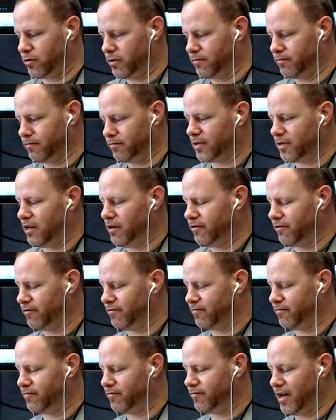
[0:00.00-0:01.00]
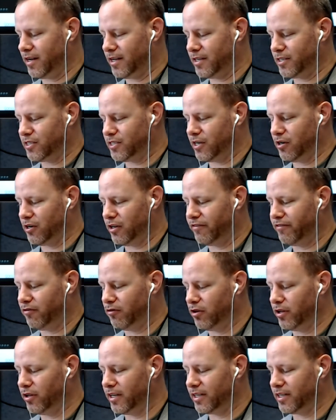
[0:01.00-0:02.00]
and kind of not necessarily
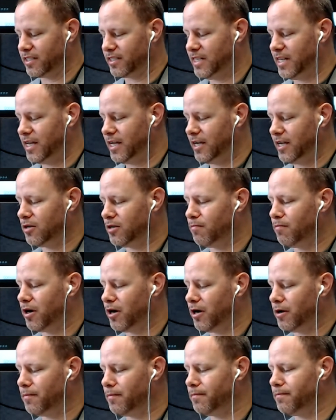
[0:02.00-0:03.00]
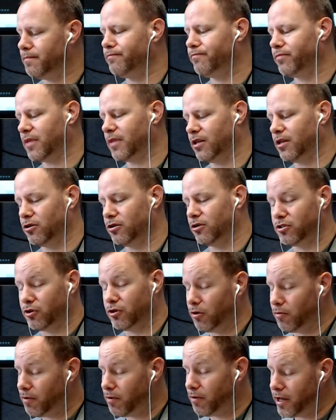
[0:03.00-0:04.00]
fully extinct, but there's
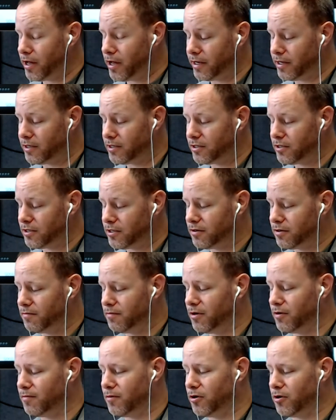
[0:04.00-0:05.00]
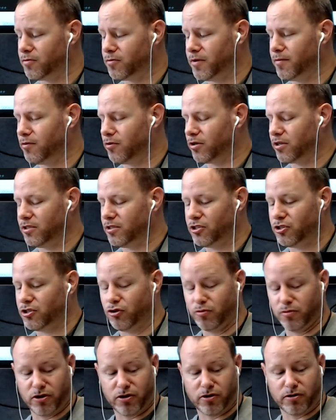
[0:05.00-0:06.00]
still a place. But most people
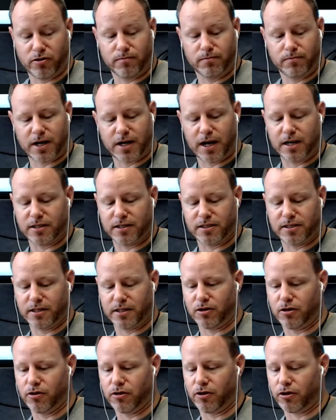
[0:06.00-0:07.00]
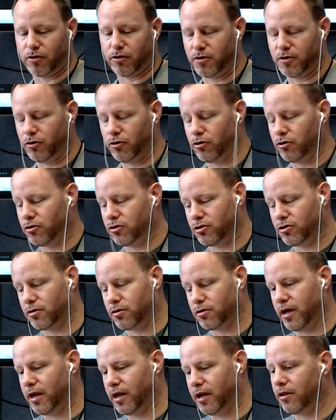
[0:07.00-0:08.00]
consume their content on their computers
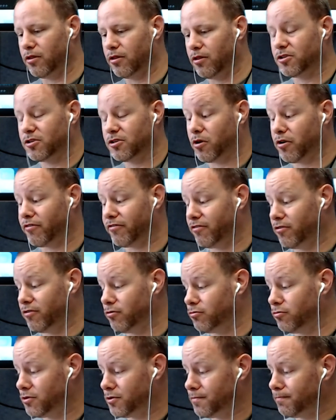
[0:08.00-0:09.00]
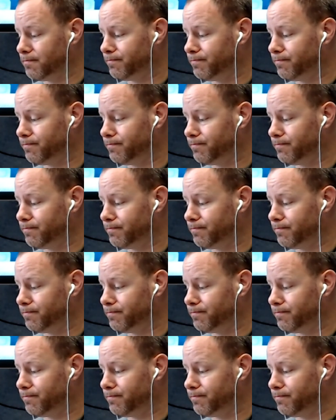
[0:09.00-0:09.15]
and smartphones.